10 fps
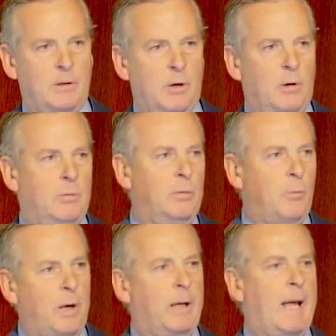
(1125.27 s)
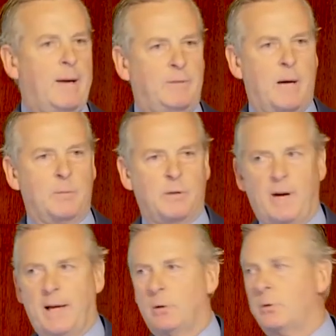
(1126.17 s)
So 1.5 times the
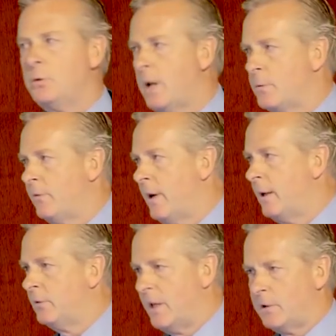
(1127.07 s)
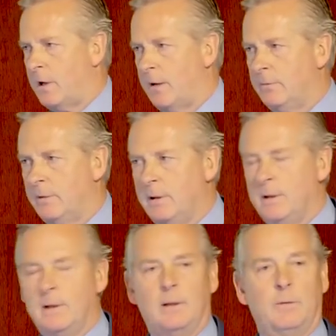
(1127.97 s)
value, or 2 times the value of Tesla.
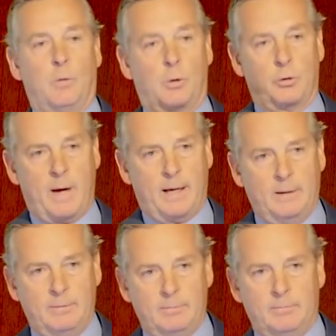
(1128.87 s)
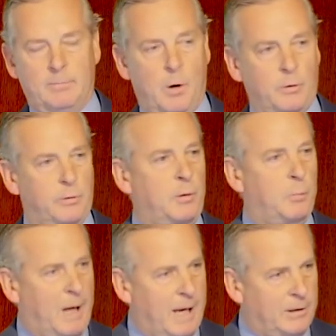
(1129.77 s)
Volkswagen owns a
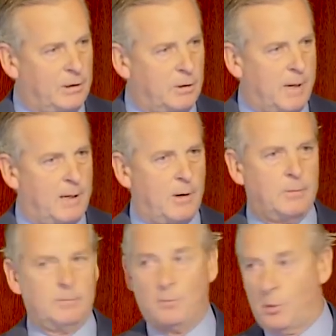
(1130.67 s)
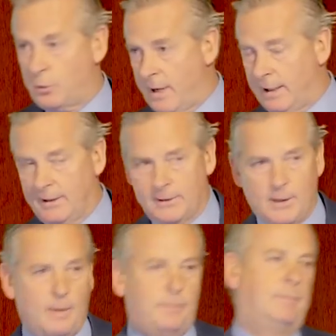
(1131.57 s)
few brands, as you may know. Volkswagen
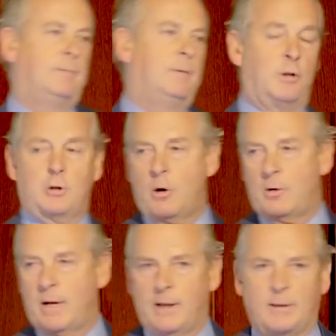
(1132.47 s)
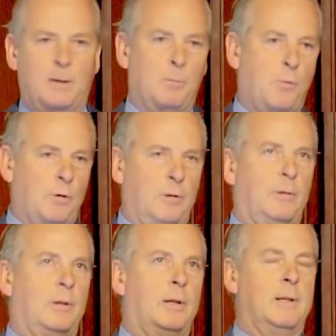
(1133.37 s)
itself, Skoda, not that
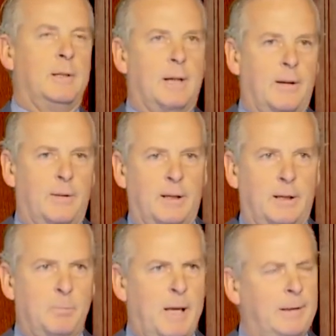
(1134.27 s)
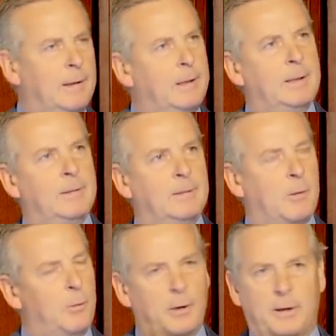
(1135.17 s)
important. I think Bentley,
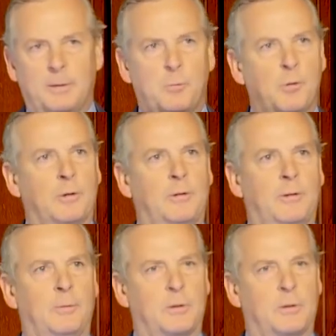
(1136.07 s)
all not that important.